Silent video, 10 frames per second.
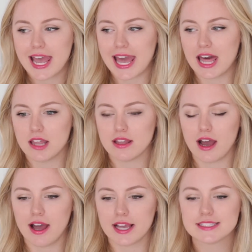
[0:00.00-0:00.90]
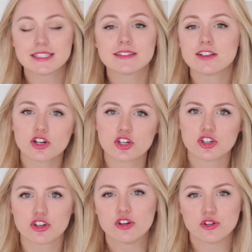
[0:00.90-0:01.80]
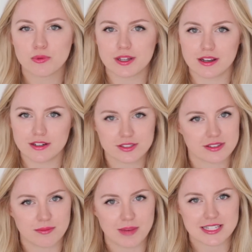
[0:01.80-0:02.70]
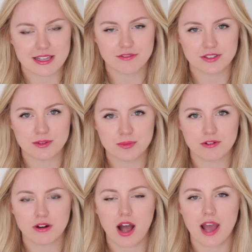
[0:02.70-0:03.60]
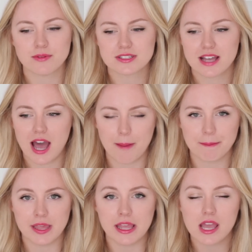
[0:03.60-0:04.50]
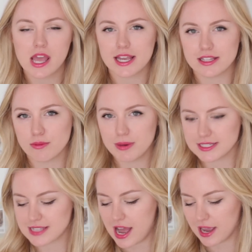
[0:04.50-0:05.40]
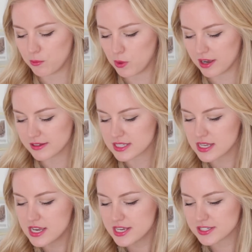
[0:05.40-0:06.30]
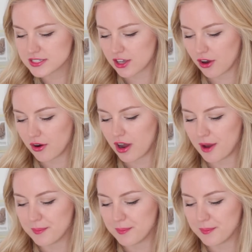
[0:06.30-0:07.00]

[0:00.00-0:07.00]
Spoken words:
and I didn't look good when I looked at myself in the mirror. I wasn't happy in the place that I was. So